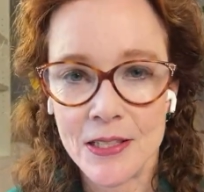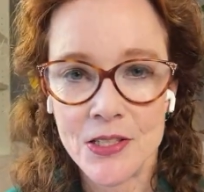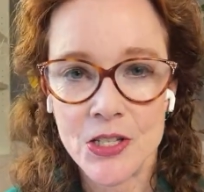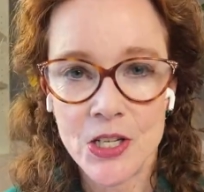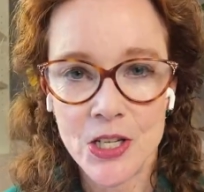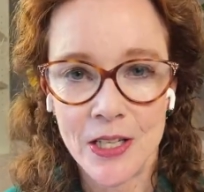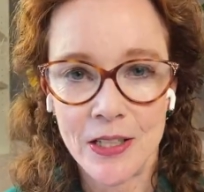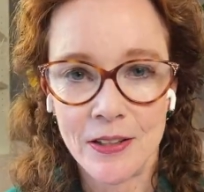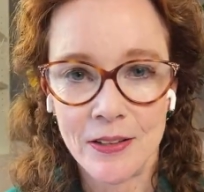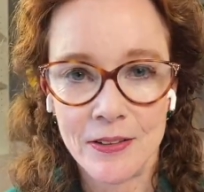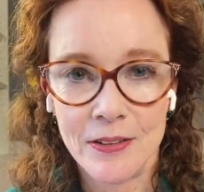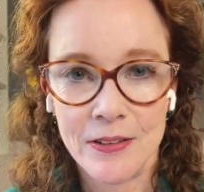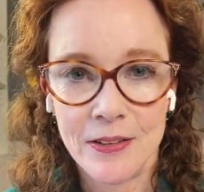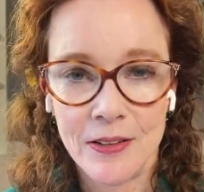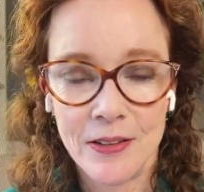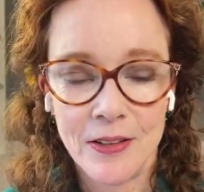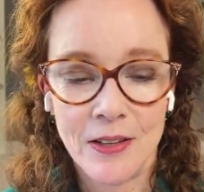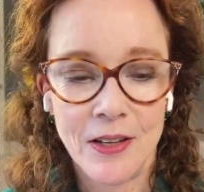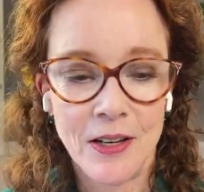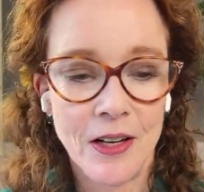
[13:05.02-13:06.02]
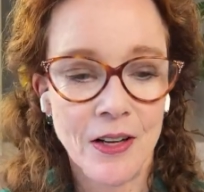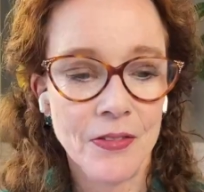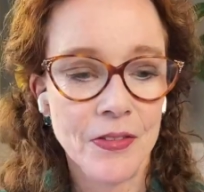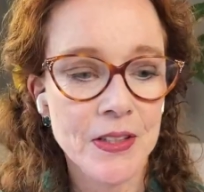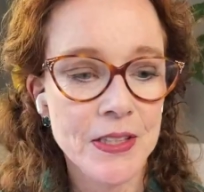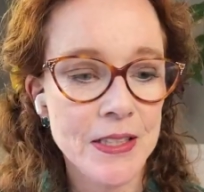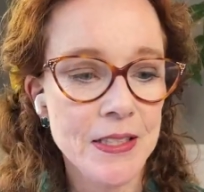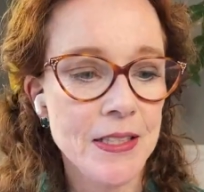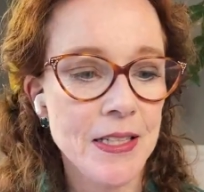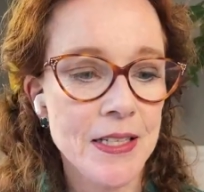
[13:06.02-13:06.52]
aging on
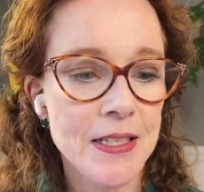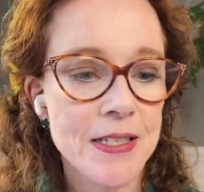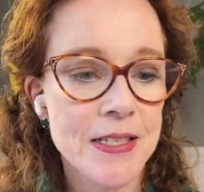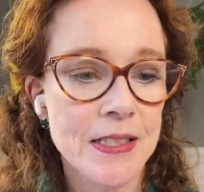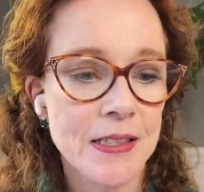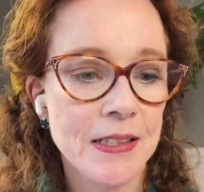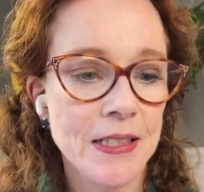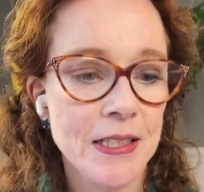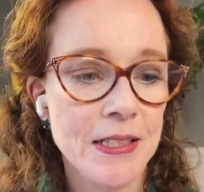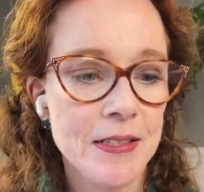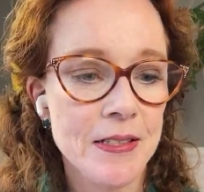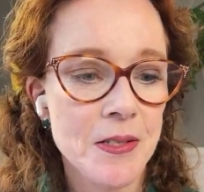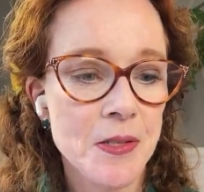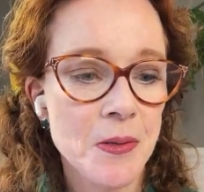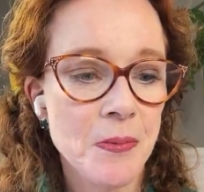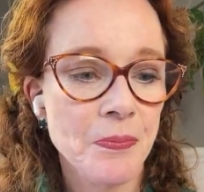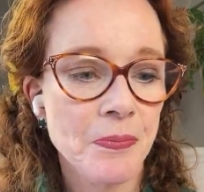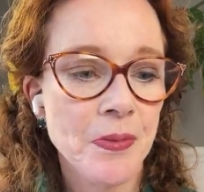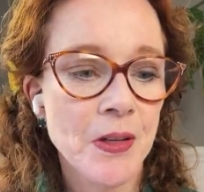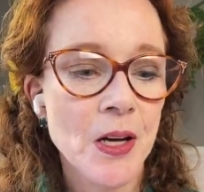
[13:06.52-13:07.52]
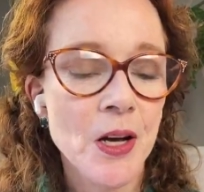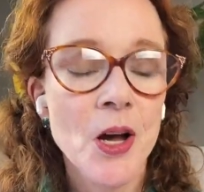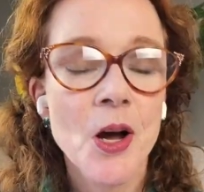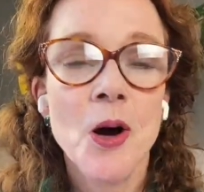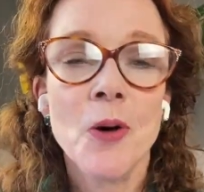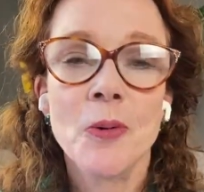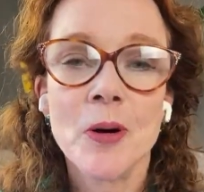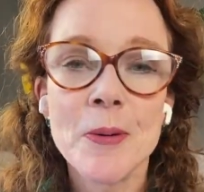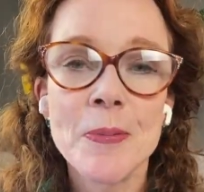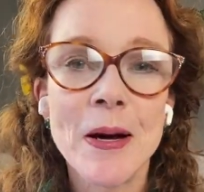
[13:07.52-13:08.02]
the yeast lees.
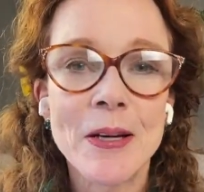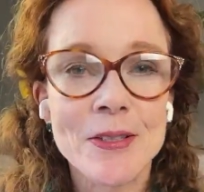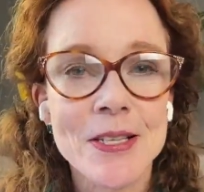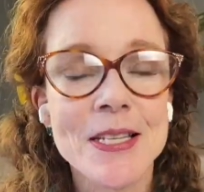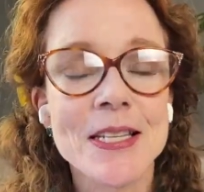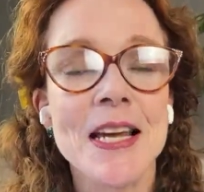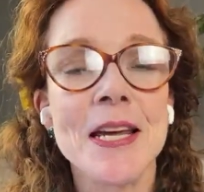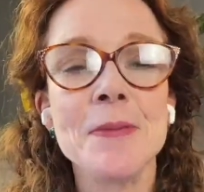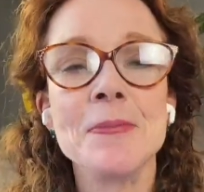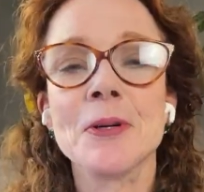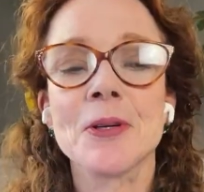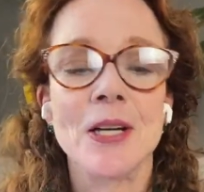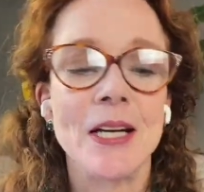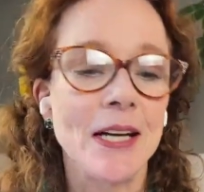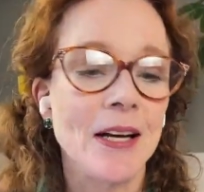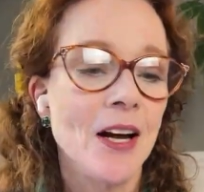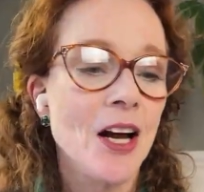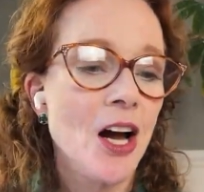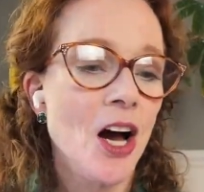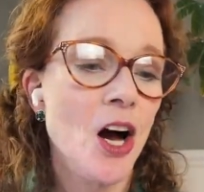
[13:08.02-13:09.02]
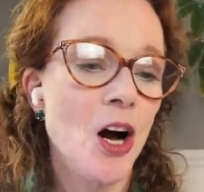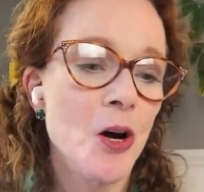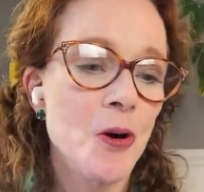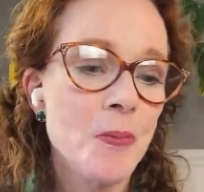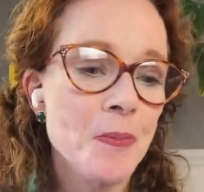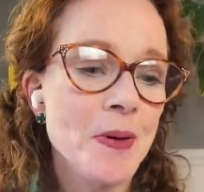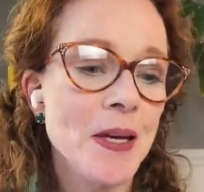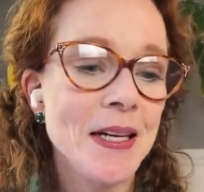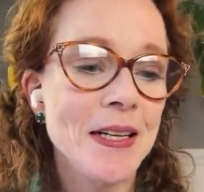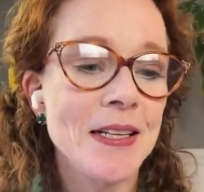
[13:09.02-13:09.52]
What about sabering? Oh
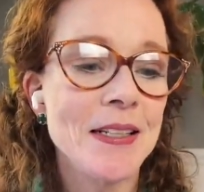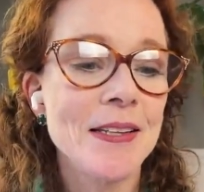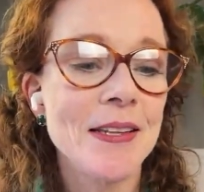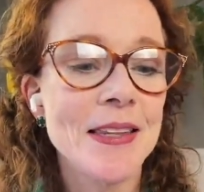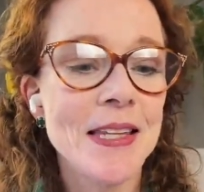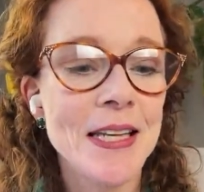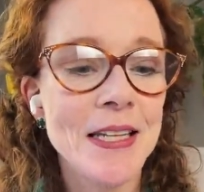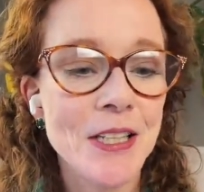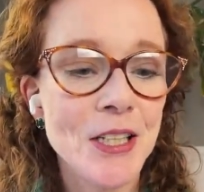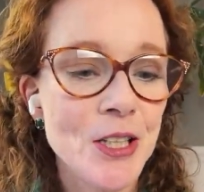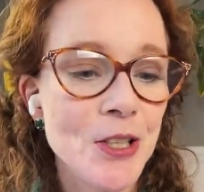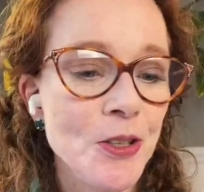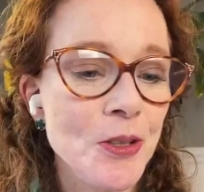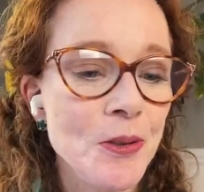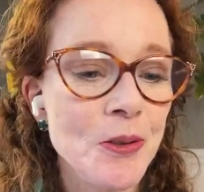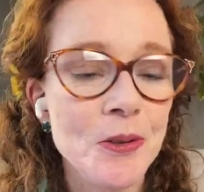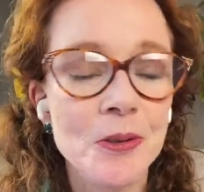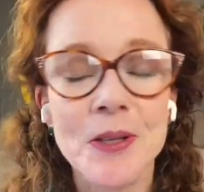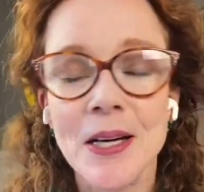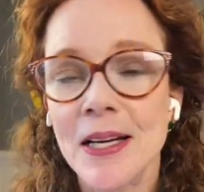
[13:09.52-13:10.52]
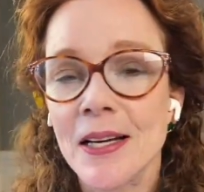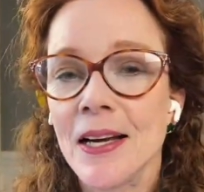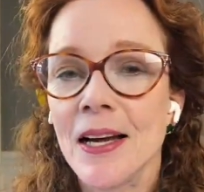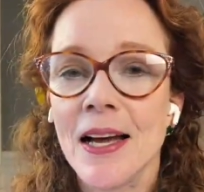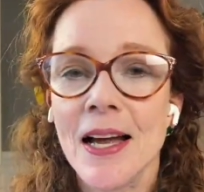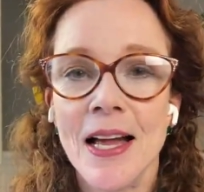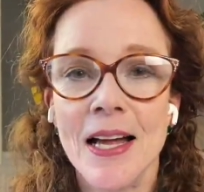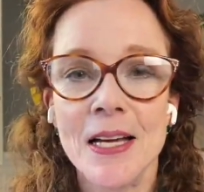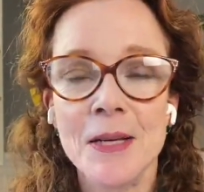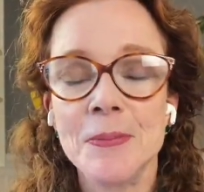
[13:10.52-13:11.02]
man, thank you,
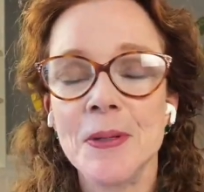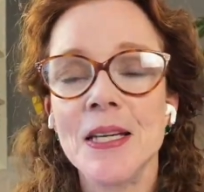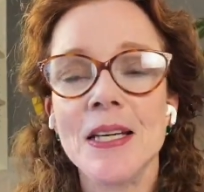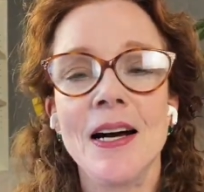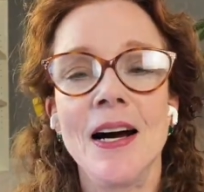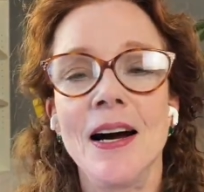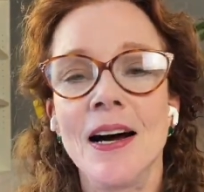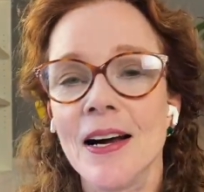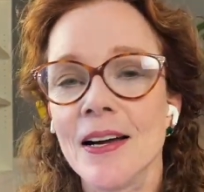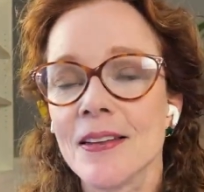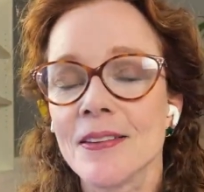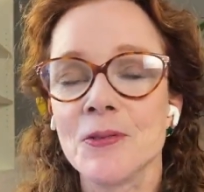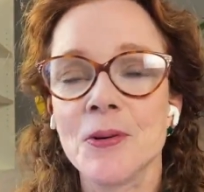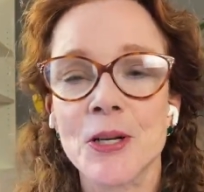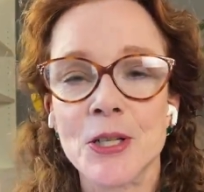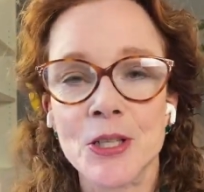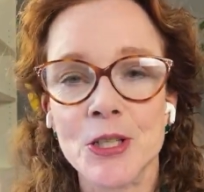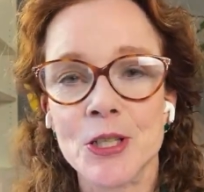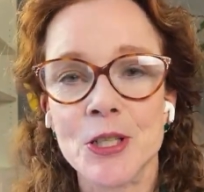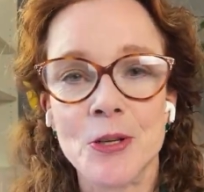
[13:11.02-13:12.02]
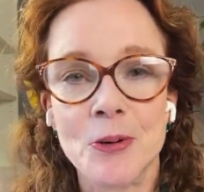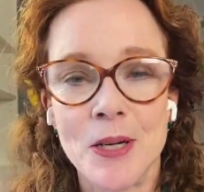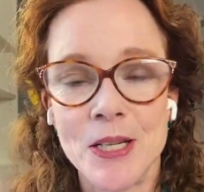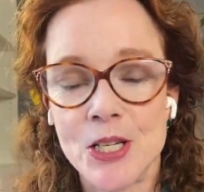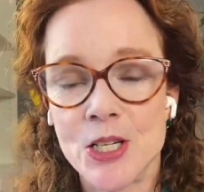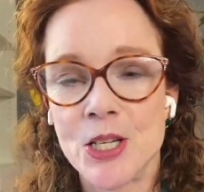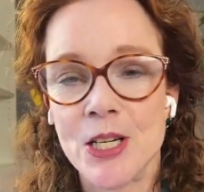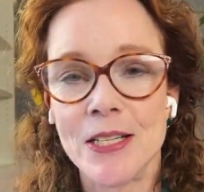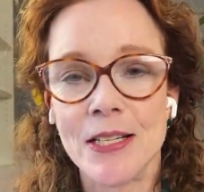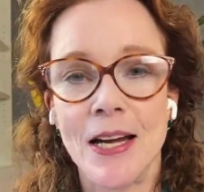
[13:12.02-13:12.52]
Amy. What a good
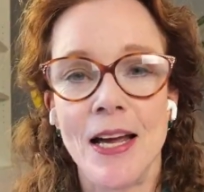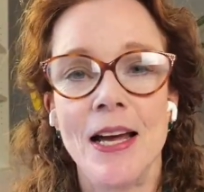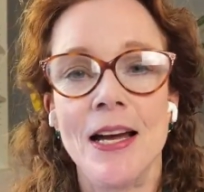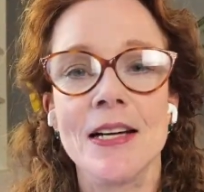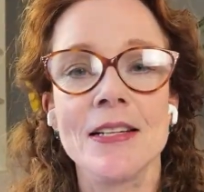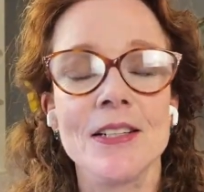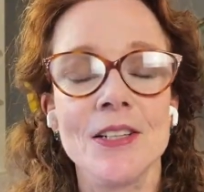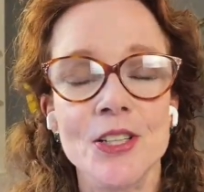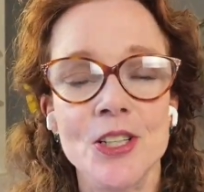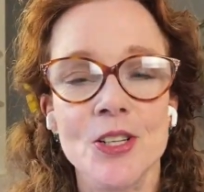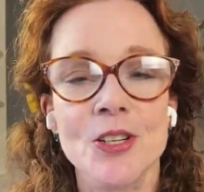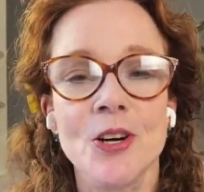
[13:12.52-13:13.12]
question. And